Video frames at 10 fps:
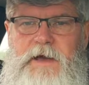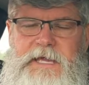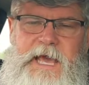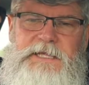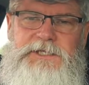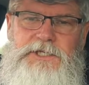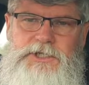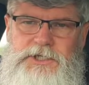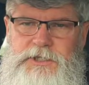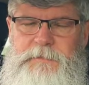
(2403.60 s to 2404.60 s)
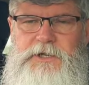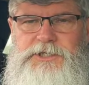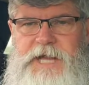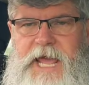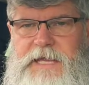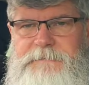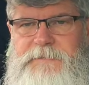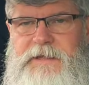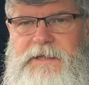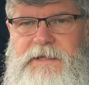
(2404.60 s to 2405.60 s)
against Shabir Sheikh
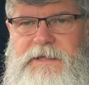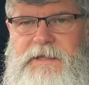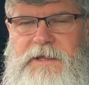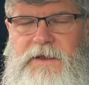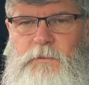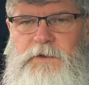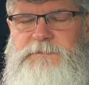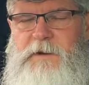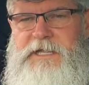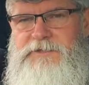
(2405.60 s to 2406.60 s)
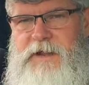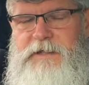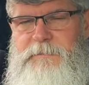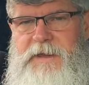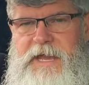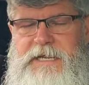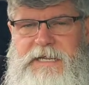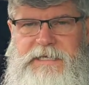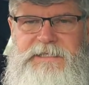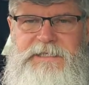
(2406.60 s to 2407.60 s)
was money directly paid
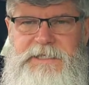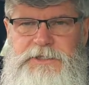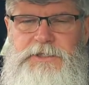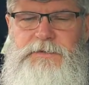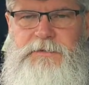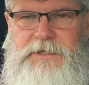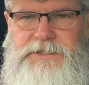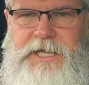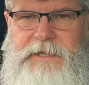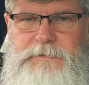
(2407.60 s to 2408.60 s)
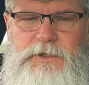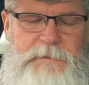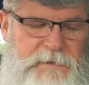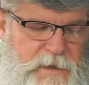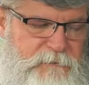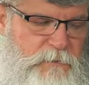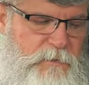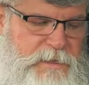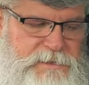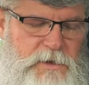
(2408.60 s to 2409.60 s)
illicitly to Jacob Zuma.
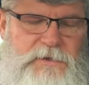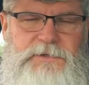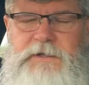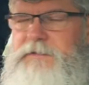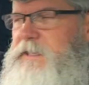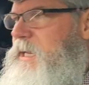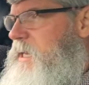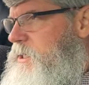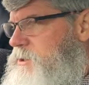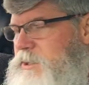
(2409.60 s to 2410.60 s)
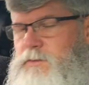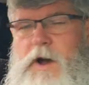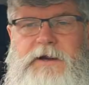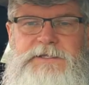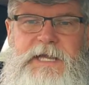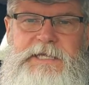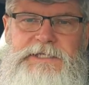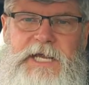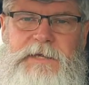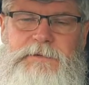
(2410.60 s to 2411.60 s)
Therefore, he's also guilty. Judge Squire said that
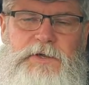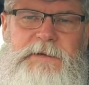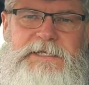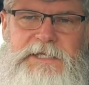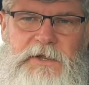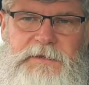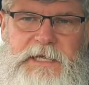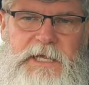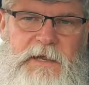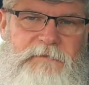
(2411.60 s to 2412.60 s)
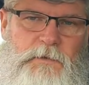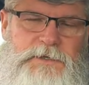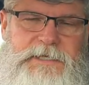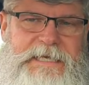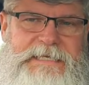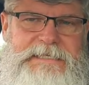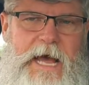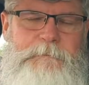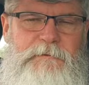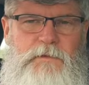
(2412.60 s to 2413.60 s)
Jacob Zuma is guilty. Unfortunately, he's
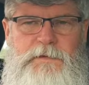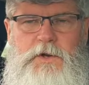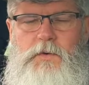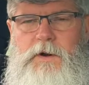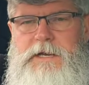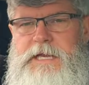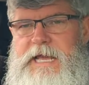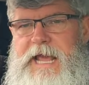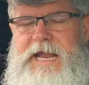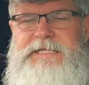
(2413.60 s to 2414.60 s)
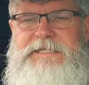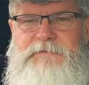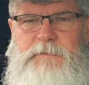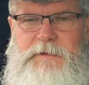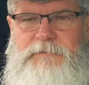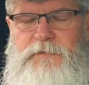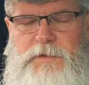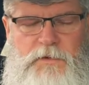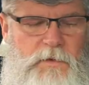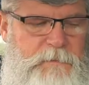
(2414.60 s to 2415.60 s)
not before the court, and he's never been before
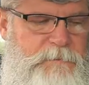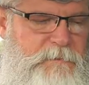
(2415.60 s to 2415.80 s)
the court.